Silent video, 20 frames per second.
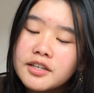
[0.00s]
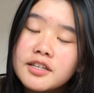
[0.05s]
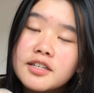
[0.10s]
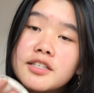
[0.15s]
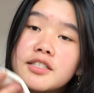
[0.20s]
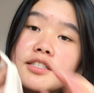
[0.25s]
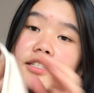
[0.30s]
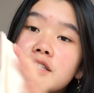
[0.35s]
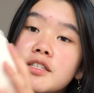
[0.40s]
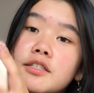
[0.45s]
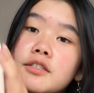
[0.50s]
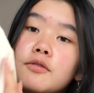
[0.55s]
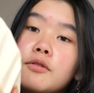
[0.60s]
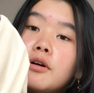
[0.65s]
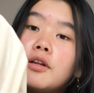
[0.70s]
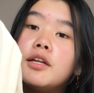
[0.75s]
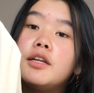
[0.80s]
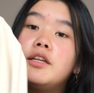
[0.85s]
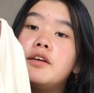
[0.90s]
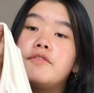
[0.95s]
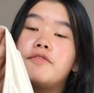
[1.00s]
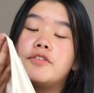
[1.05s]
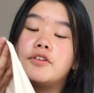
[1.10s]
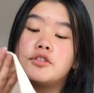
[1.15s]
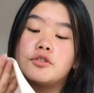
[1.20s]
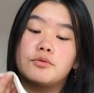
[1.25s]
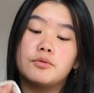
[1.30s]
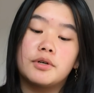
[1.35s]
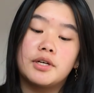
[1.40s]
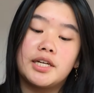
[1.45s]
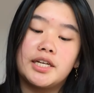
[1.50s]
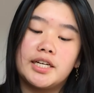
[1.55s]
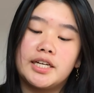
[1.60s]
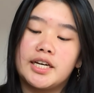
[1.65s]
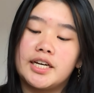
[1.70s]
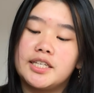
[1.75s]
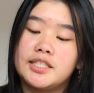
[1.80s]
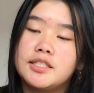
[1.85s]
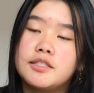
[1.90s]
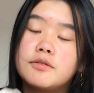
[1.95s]
This quality feels really nice.
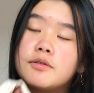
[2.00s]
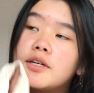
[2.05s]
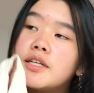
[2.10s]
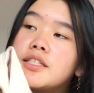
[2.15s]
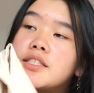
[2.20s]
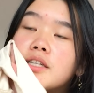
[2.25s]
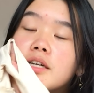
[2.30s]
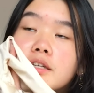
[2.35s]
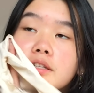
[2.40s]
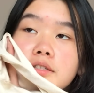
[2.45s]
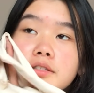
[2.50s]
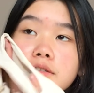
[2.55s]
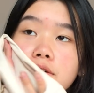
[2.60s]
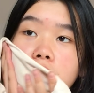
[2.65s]
It's really satisfying.